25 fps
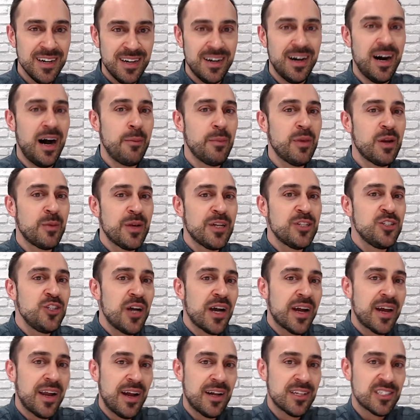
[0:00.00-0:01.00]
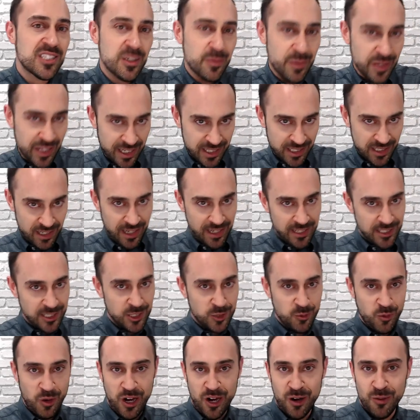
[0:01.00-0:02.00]
I'm going to be checking out some of these links
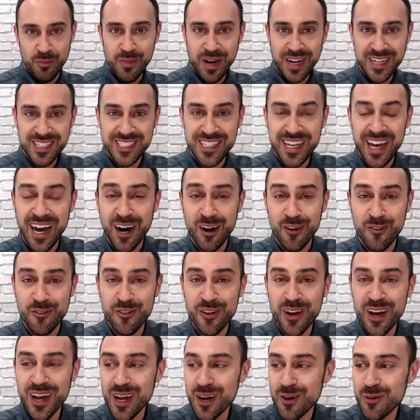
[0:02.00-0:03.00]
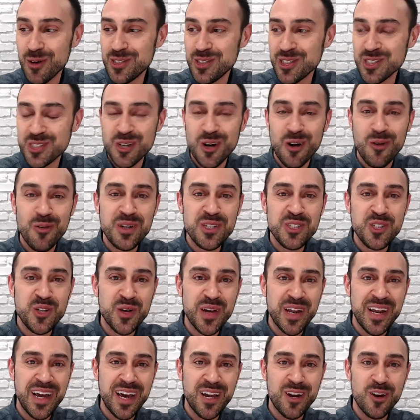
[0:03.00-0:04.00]
as well myself, which as always, you
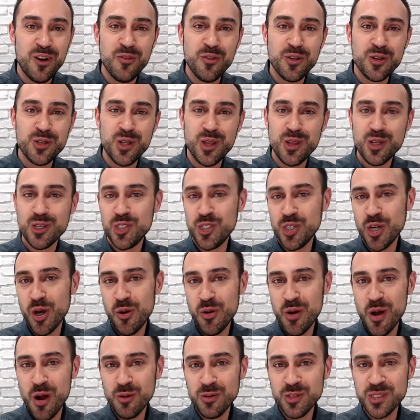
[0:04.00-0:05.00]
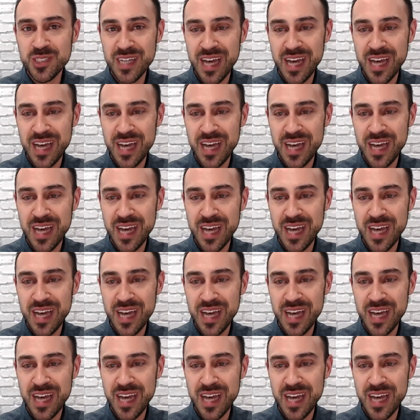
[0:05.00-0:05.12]
can head over to the show notes